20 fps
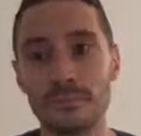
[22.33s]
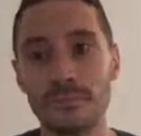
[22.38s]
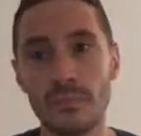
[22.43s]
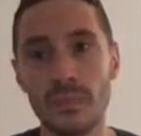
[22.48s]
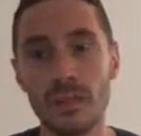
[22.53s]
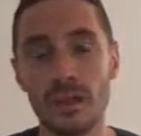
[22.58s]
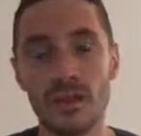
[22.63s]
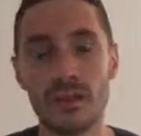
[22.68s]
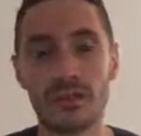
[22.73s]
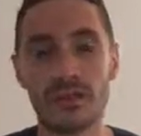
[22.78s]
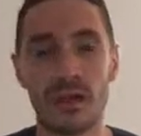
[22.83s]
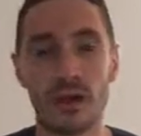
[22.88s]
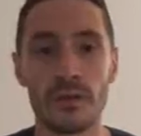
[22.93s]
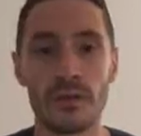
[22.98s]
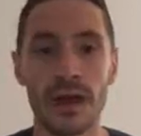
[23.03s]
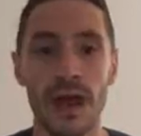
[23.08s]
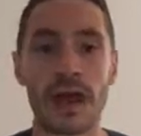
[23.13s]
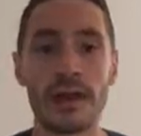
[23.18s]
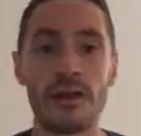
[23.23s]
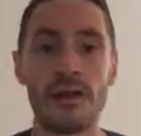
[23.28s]
so
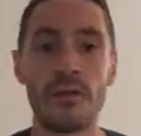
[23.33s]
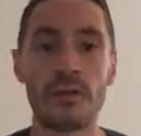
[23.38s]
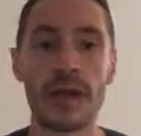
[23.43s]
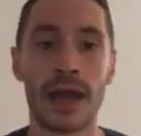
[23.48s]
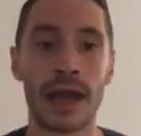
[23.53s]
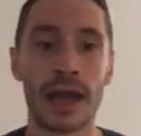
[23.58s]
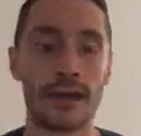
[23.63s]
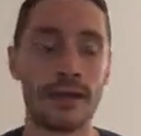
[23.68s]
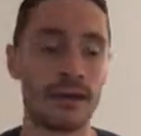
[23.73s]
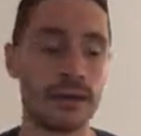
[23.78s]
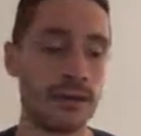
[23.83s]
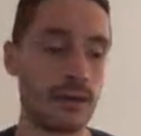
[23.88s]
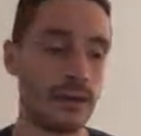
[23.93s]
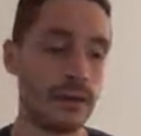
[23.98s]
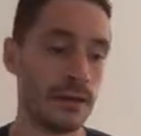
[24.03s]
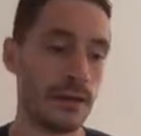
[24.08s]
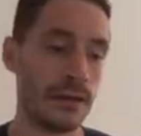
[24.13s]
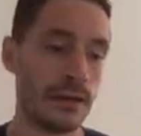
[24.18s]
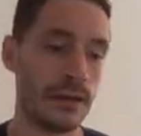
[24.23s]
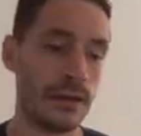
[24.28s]
that you can
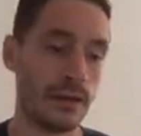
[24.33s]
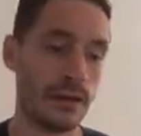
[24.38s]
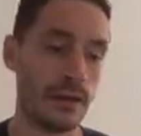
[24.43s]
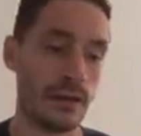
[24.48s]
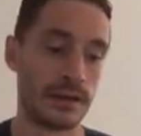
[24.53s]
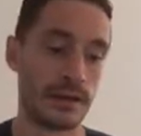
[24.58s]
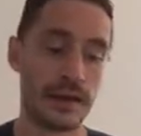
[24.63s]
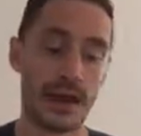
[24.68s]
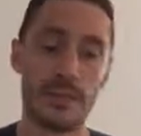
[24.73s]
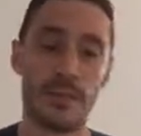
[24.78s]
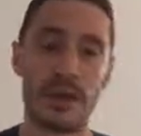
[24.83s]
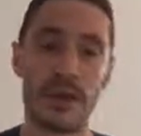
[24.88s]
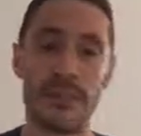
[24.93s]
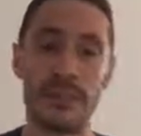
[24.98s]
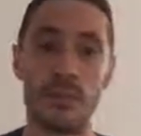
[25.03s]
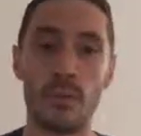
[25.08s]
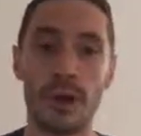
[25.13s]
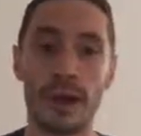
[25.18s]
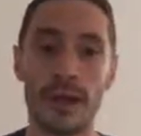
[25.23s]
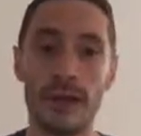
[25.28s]
get
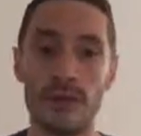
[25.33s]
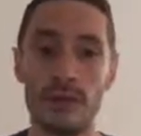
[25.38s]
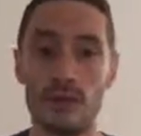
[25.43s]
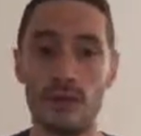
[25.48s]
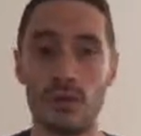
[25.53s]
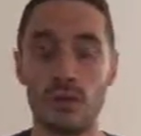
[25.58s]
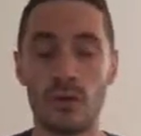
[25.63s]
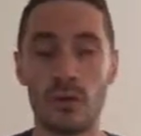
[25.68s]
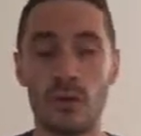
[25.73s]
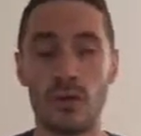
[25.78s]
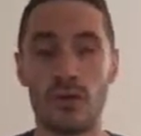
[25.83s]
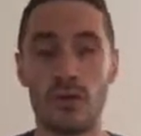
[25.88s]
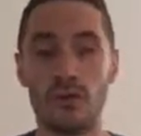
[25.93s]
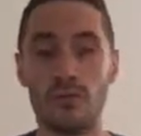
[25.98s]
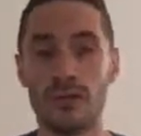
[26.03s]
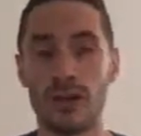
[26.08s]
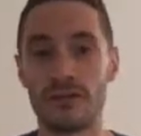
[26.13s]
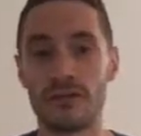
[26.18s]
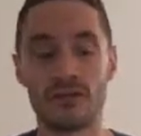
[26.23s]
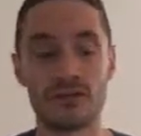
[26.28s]
people in your
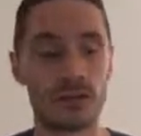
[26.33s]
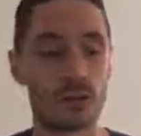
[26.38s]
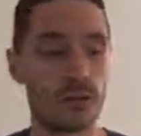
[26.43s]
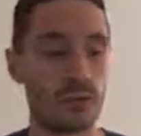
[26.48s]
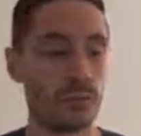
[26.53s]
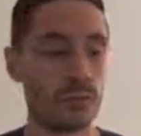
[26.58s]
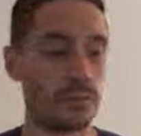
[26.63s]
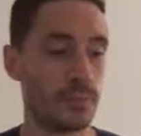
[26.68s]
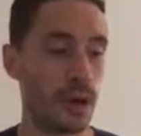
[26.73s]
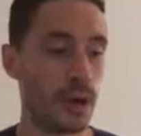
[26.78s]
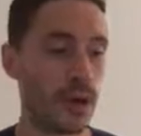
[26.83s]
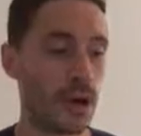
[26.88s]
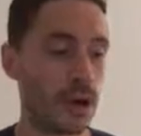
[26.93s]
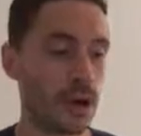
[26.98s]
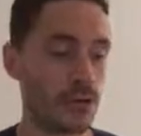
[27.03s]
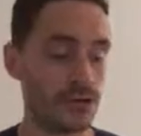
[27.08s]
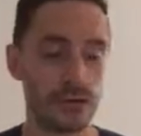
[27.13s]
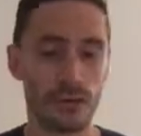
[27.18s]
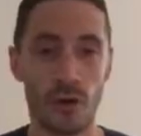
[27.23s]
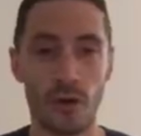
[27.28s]
restaurant, bar,
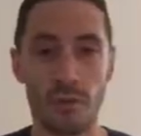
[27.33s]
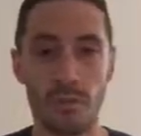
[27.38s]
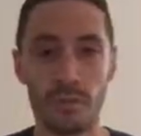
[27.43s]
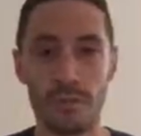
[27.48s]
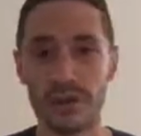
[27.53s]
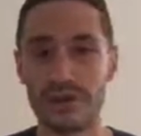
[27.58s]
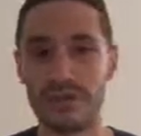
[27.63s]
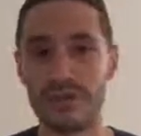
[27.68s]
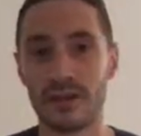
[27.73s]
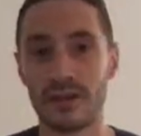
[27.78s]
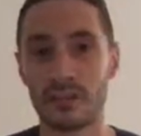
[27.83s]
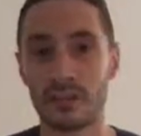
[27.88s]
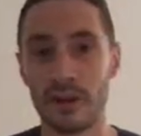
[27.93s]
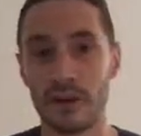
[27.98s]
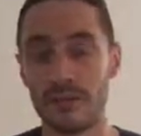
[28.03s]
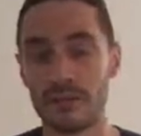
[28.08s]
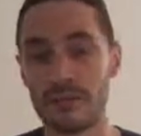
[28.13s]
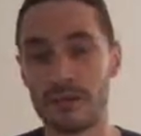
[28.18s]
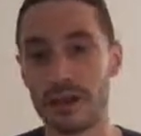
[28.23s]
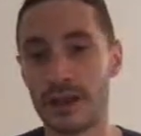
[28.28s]
shop, business,
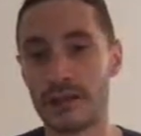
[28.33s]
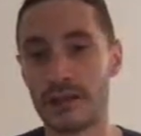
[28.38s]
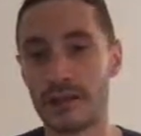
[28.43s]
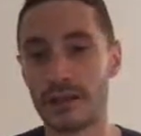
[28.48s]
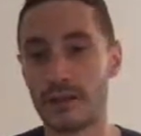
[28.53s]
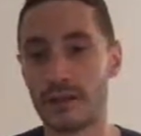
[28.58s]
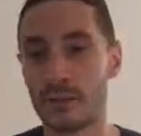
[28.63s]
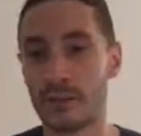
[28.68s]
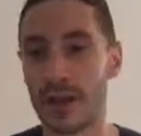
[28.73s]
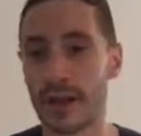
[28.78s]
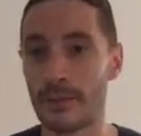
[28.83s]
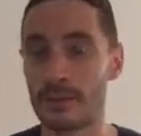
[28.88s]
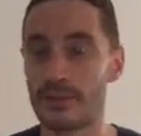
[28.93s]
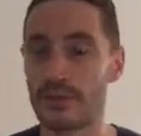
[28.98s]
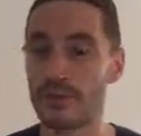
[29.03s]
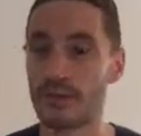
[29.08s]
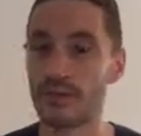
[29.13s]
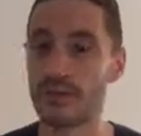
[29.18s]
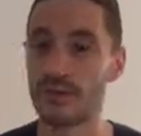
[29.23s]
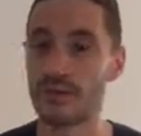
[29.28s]
whatever it is, to be able
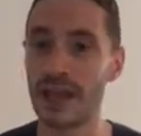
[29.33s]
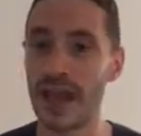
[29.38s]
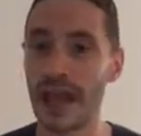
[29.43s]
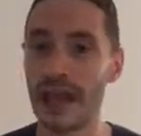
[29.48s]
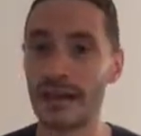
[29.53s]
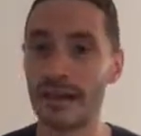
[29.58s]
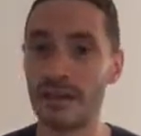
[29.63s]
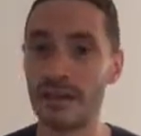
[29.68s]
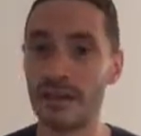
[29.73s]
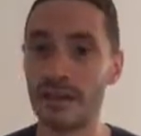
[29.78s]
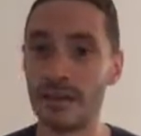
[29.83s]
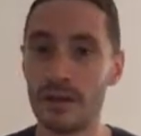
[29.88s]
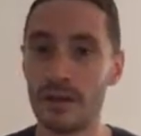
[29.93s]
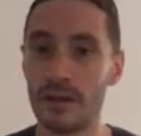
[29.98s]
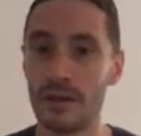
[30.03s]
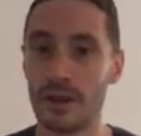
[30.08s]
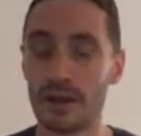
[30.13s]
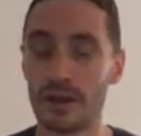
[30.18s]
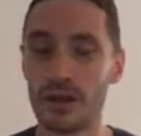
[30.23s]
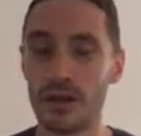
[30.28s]
to scan
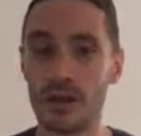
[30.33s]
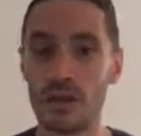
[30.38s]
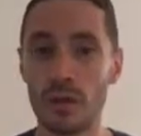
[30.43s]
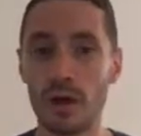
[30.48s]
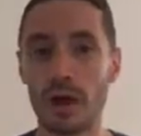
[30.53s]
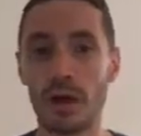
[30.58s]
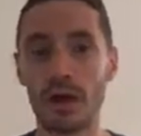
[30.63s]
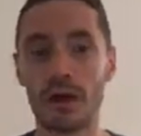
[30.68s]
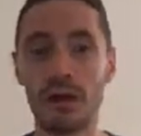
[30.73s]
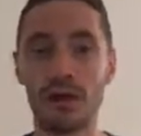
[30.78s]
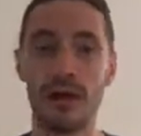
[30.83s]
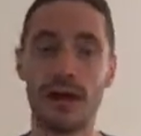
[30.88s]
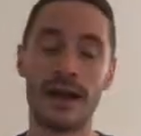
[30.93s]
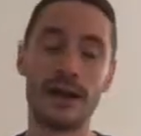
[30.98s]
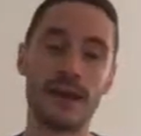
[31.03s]
a QR, and that's